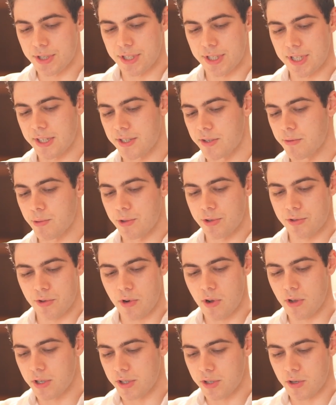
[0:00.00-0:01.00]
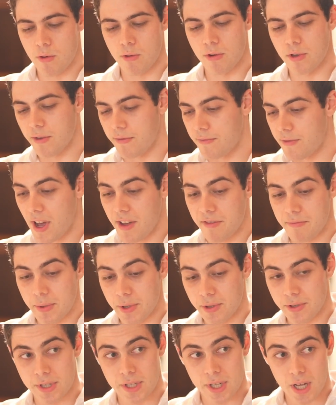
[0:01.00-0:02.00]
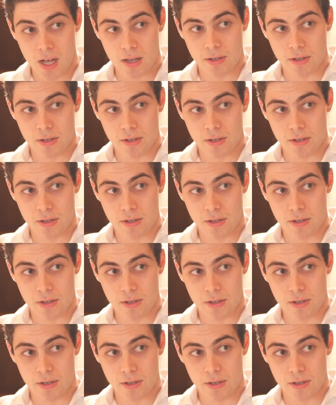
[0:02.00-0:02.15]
decide to withdraw a total of $5 billion,